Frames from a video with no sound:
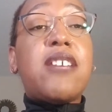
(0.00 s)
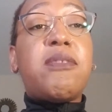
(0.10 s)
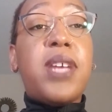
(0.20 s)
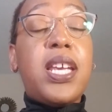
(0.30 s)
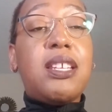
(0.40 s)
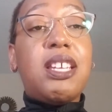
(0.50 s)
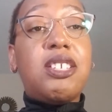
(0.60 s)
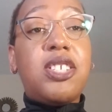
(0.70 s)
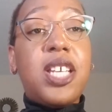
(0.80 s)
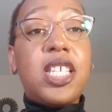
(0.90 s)
to make any
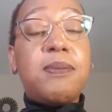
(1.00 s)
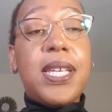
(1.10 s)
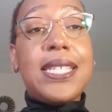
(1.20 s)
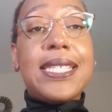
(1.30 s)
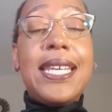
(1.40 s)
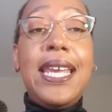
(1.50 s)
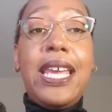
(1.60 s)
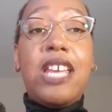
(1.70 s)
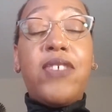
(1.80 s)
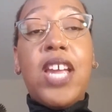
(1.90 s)
adjustments,
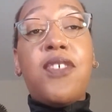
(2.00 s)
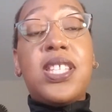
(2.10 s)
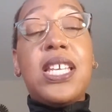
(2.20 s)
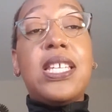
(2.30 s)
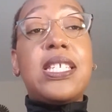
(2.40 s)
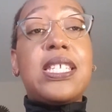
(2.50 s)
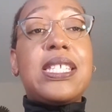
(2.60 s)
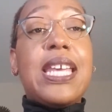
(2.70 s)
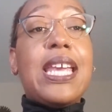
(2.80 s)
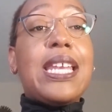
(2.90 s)
if everything needs to
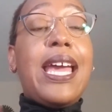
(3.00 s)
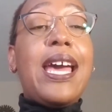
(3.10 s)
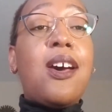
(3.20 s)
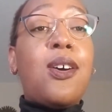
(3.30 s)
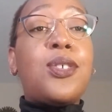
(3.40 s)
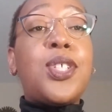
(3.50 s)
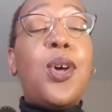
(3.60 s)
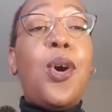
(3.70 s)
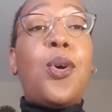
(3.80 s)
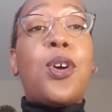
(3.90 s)
stay in-house,
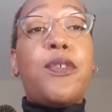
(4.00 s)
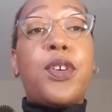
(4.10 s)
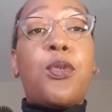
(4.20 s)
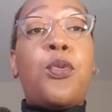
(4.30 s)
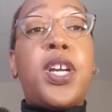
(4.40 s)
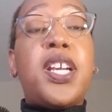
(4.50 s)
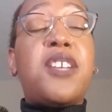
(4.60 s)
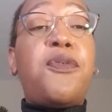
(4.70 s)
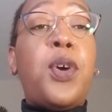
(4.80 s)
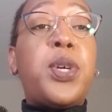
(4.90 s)
or if you're wanting to
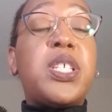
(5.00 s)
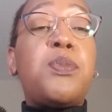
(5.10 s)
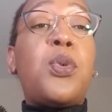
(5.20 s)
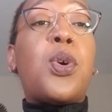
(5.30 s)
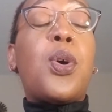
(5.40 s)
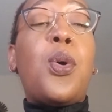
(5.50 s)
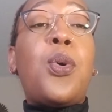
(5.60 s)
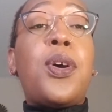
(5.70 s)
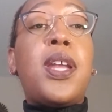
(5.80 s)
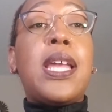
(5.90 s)
focus more
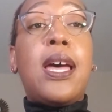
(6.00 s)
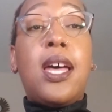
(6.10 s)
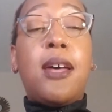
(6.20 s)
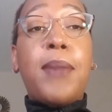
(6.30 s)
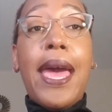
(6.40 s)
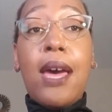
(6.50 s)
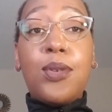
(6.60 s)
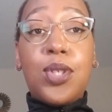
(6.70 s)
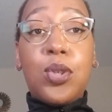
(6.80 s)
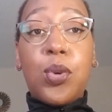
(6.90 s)
on
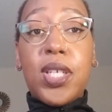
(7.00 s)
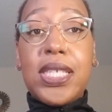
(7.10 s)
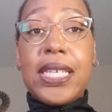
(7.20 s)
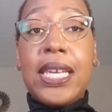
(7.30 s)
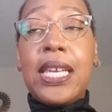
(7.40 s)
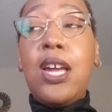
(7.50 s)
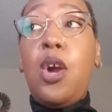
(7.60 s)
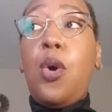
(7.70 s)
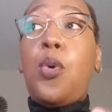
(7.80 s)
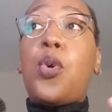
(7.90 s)
outsourcing
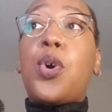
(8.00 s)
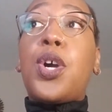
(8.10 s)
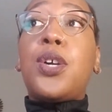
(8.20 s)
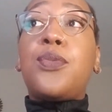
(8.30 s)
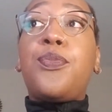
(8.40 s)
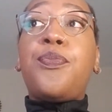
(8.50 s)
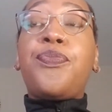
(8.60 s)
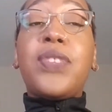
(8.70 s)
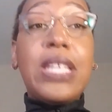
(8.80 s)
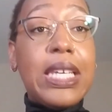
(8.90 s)
or
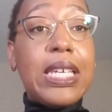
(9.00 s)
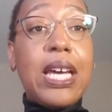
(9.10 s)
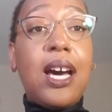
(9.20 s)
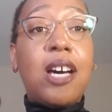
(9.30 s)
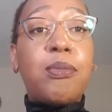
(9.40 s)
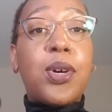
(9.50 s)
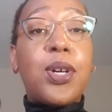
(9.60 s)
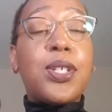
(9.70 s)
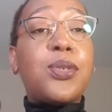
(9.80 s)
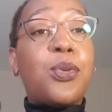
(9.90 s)

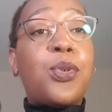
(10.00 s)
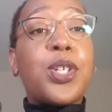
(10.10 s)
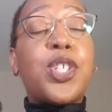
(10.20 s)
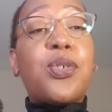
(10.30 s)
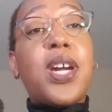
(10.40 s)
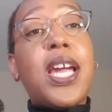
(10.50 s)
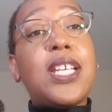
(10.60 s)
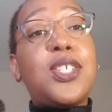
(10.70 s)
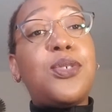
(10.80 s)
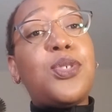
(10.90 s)
e-commerce, or
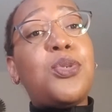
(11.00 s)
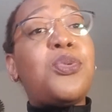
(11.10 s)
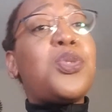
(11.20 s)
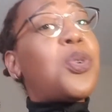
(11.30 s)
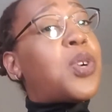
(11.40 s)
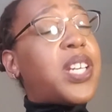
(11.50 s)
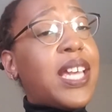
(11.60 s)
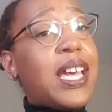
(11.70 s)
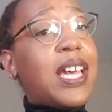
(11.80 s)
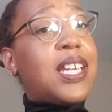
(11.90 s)
trying to do
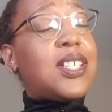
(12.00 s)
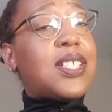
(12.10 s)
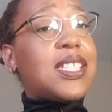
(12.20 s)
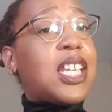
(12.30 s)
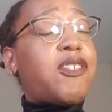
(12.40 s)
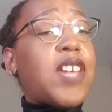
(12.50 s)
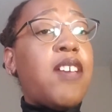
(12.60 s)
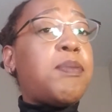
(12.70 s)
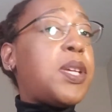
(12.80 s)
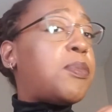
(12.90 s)
DoorDash instead of
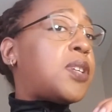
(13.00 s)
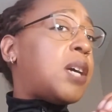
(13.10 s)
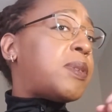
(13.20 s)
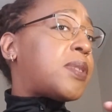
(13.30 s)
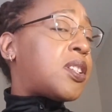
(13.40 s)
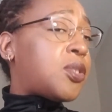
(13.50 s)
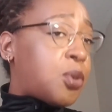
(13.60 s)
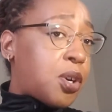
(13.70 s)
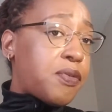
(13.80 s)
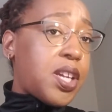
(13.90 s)
having people come up to the
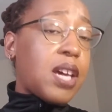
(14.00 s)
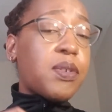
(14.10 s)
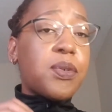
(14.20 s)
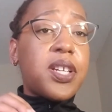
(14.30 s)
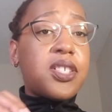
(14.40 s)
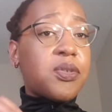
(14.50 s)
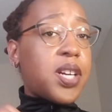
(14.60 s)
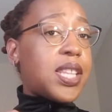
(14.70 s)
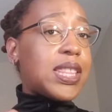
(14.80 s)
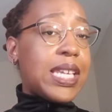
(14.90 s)
door if you have a
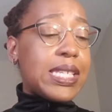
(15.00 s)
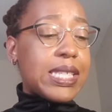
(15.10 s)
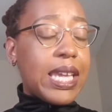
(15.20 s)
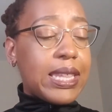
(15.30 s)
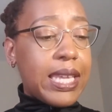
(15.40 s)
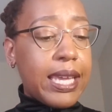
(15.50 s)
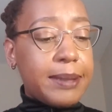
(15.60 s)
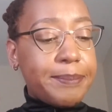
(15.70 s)
restaurant, things like that.